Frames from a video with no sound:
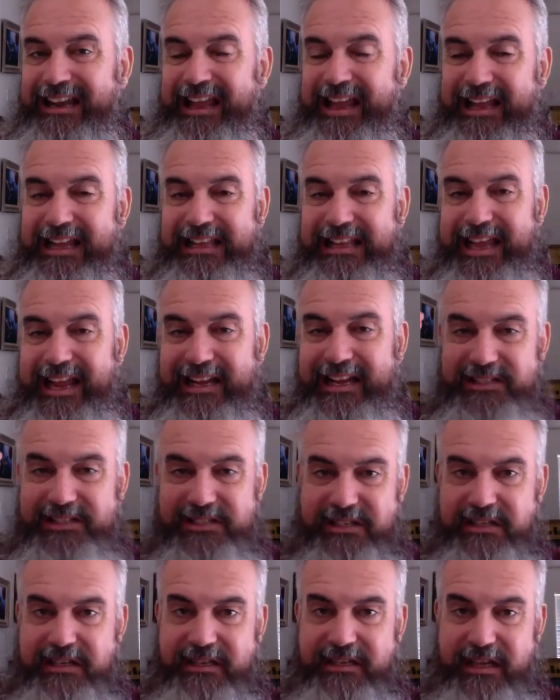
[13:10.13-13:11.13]
it
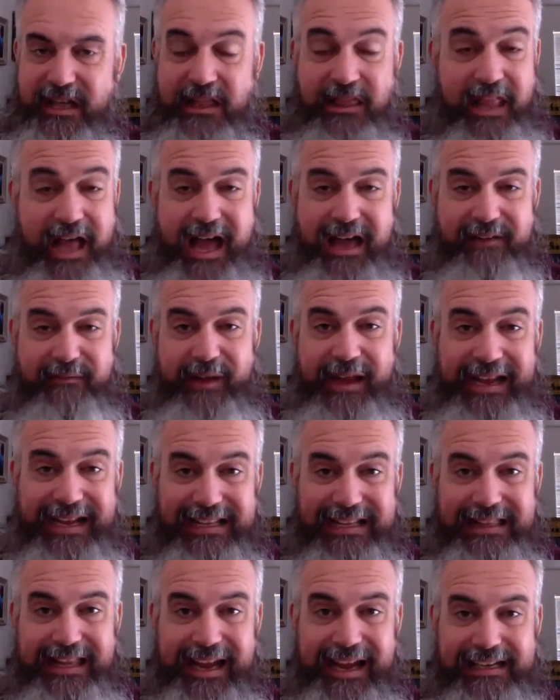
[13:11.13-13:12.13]
clicks. A lot of
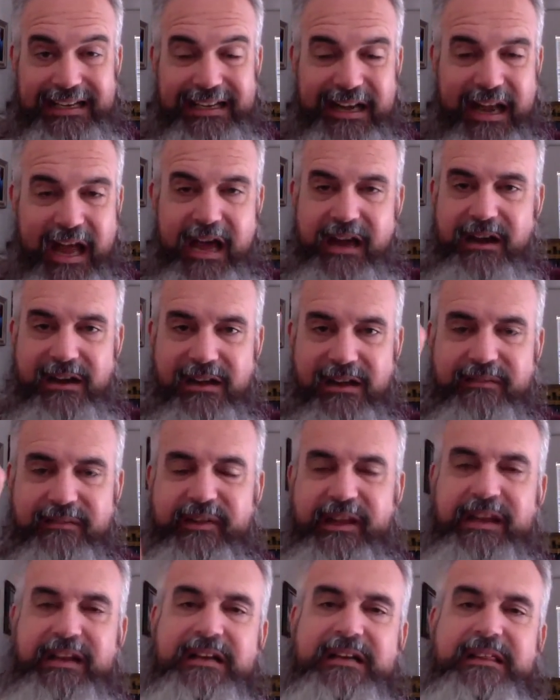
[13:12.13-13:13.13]
it clicked. Not all
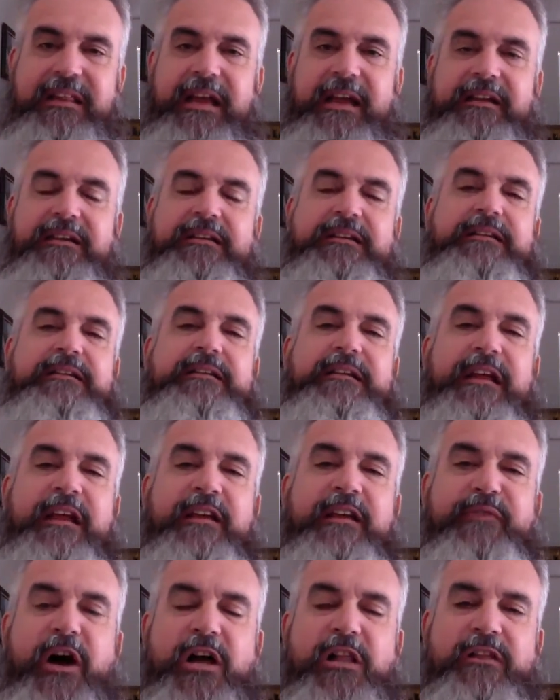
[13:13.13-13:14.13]
of it clicked.
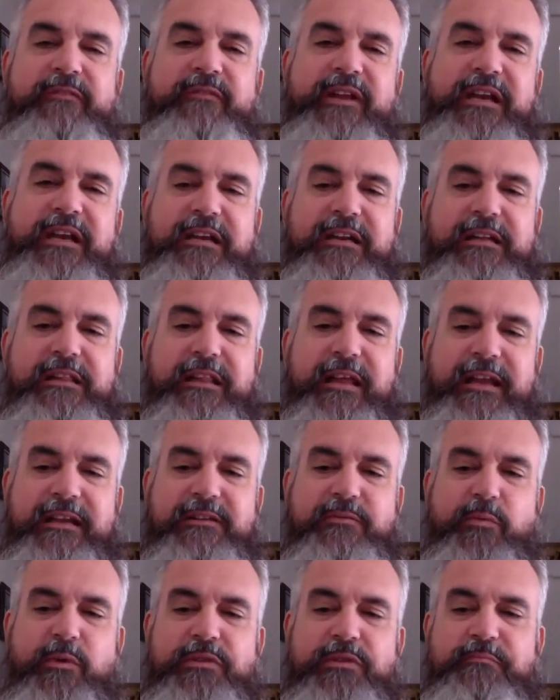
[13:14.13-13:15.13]
If all of it had
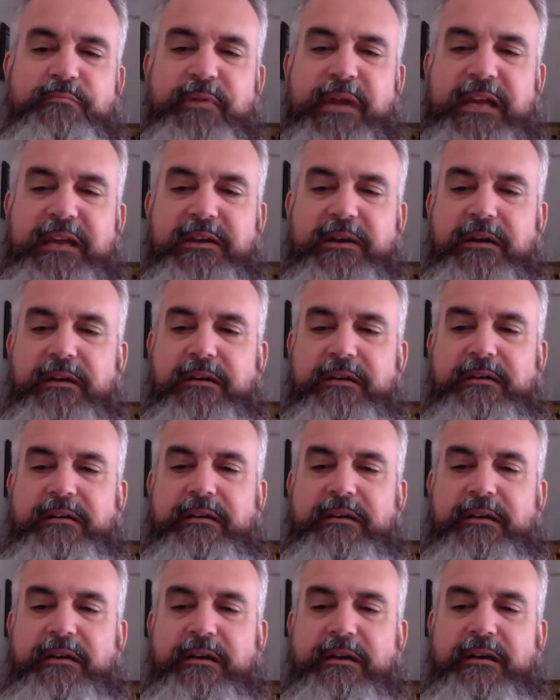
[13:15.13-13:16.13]
clicked with Peter,
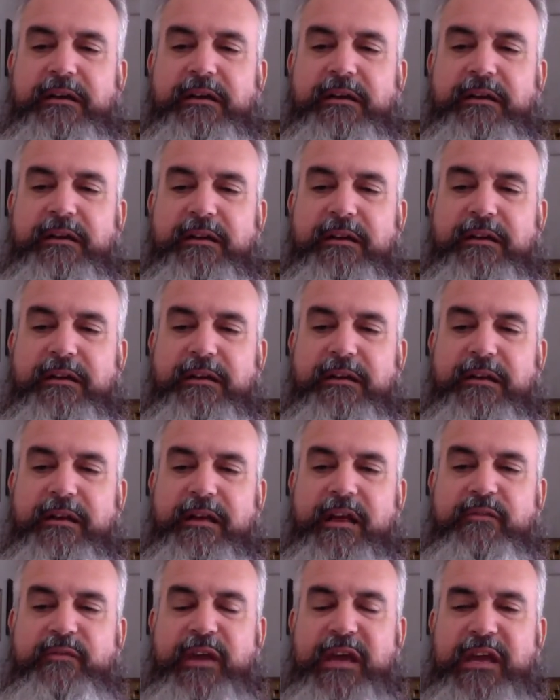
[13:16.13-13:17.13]

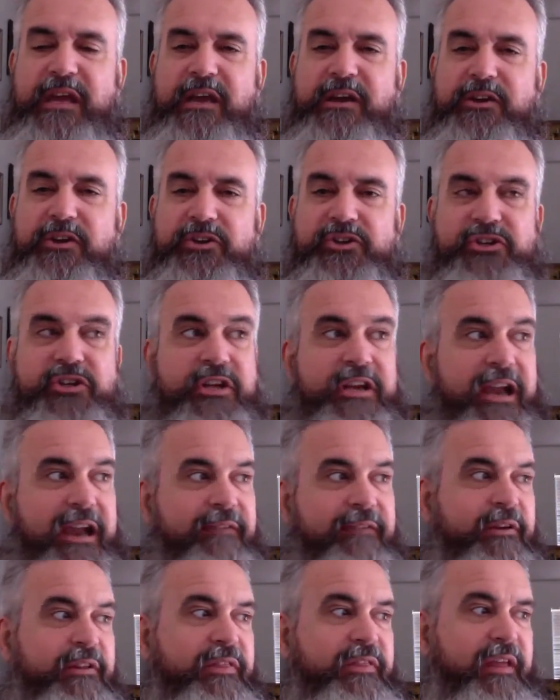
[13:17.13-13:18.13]
if he understood
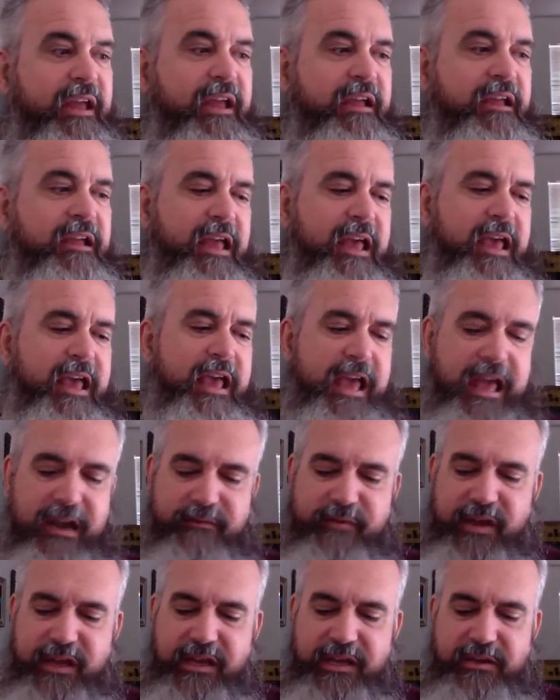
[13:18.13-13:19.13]
everything, and
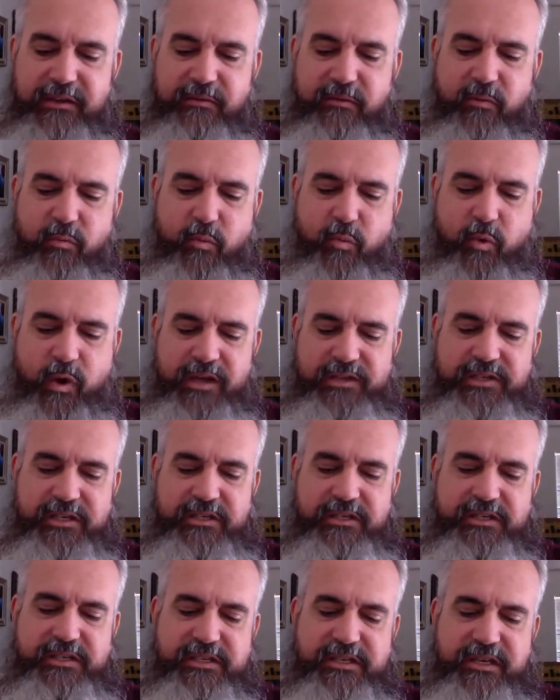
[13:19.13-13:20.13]
if he
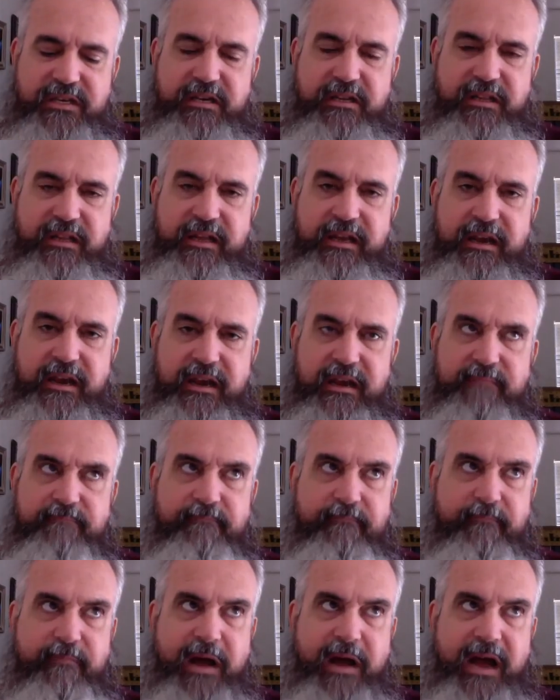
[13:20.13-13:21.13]
wasn't still in a
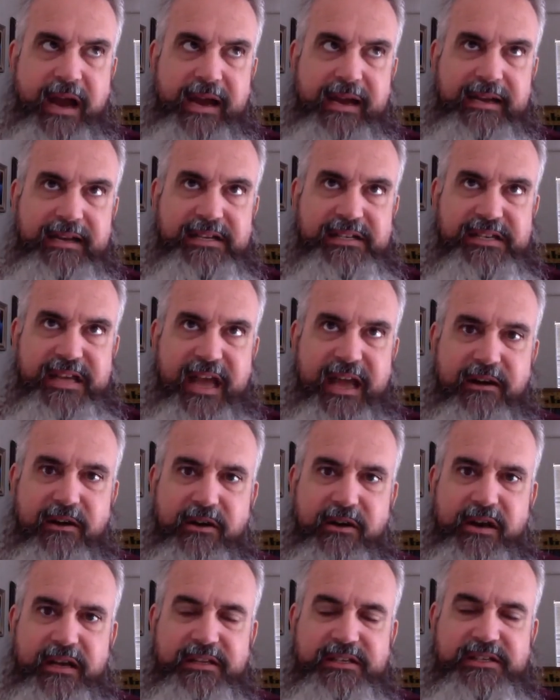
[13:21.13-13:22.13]
mindset
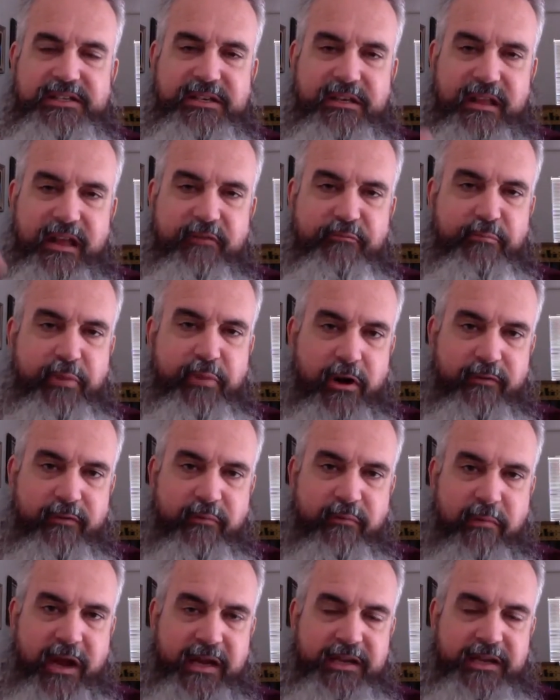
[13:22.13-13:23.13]
or didn't still have part
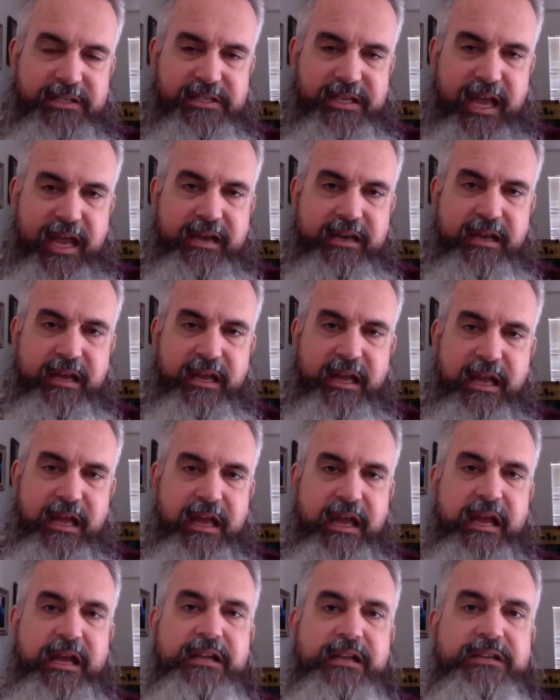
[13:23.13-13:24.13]
of a mindset
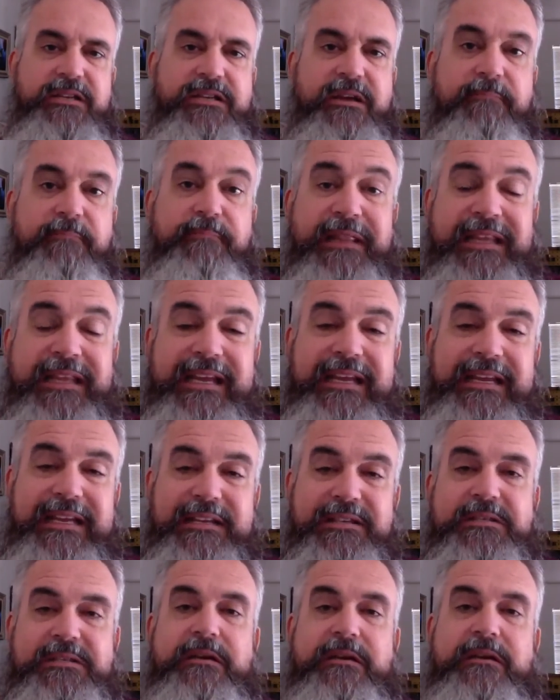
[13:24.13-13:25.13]
to
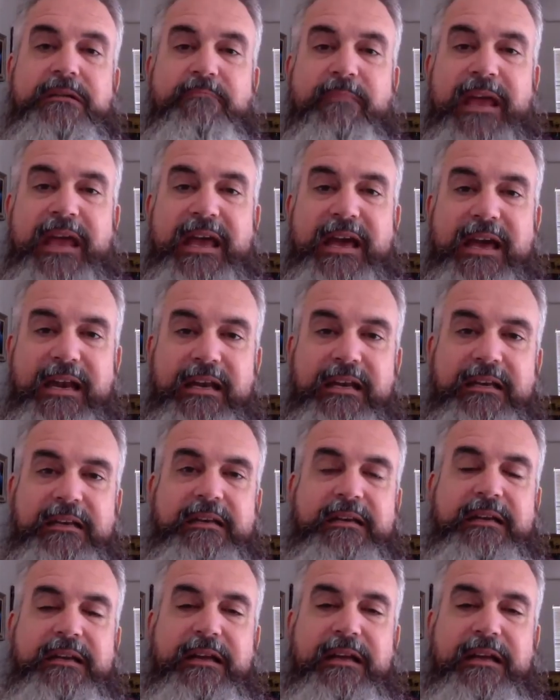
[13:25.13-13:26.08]
please men,